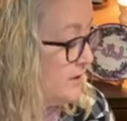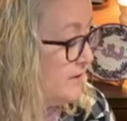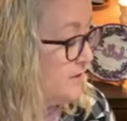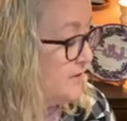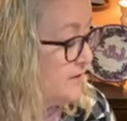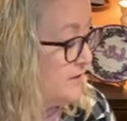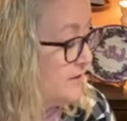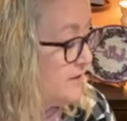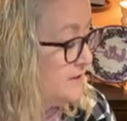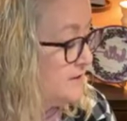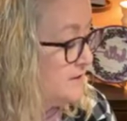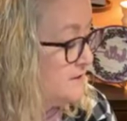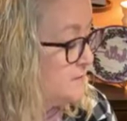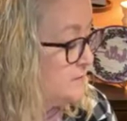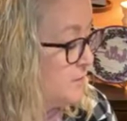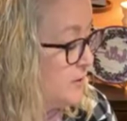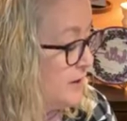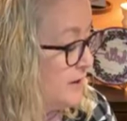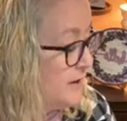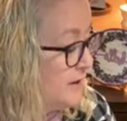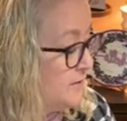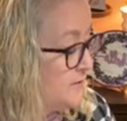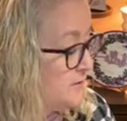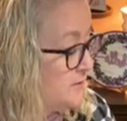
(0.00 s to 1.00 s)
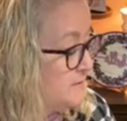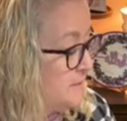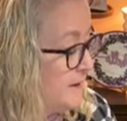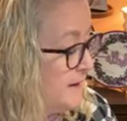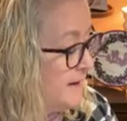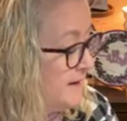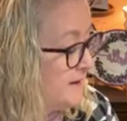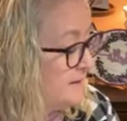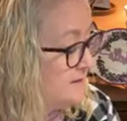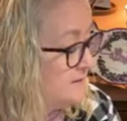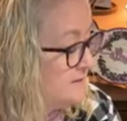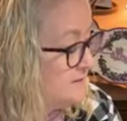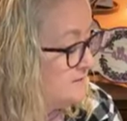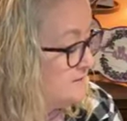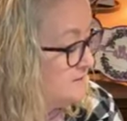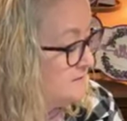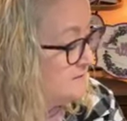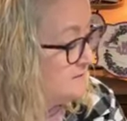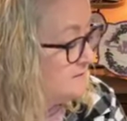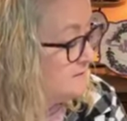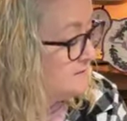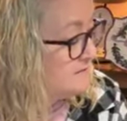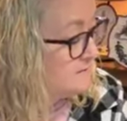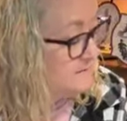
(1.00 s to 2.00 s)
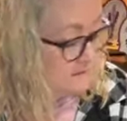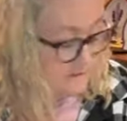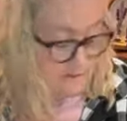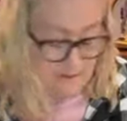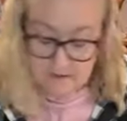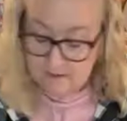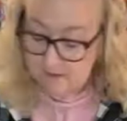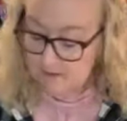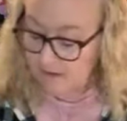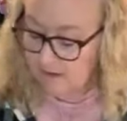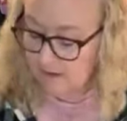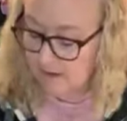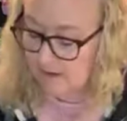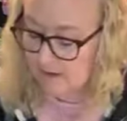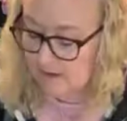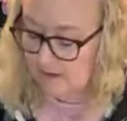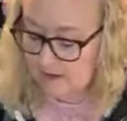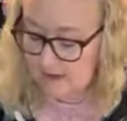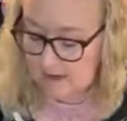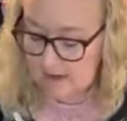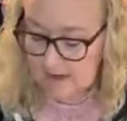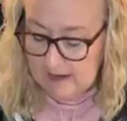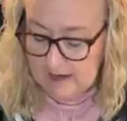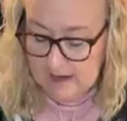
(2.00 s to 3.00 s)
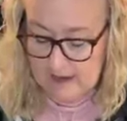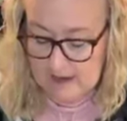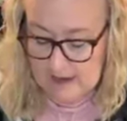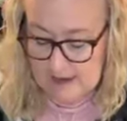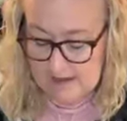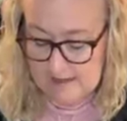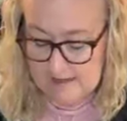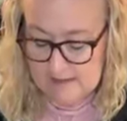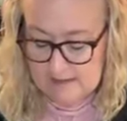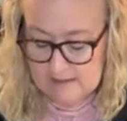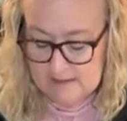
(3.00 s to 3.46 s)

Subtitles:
$3:30 this morning it was bad. Yeah,